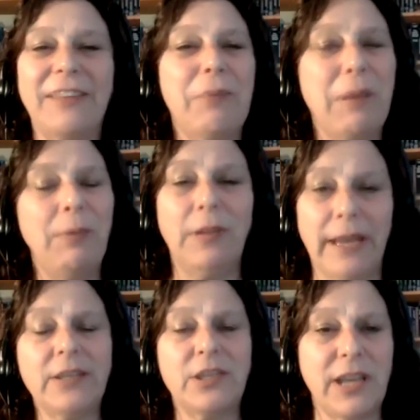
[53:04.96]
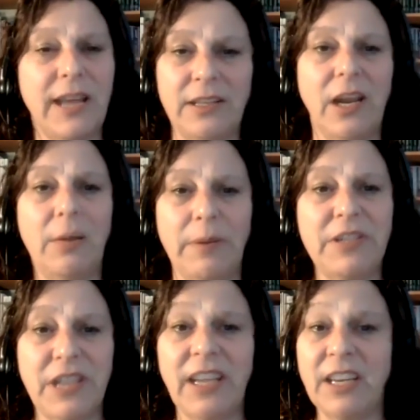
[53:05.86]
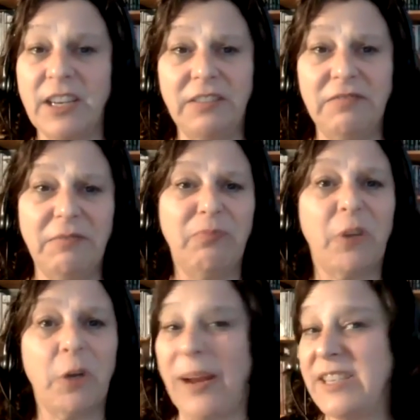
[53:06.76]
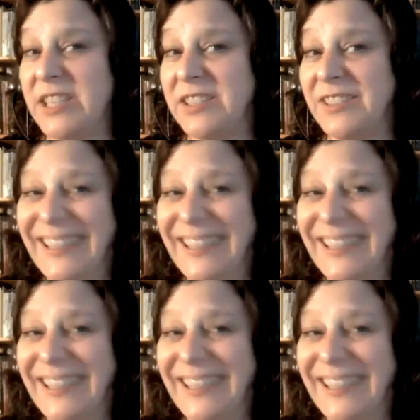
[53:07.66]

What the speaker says: people like to not be taken in for granted.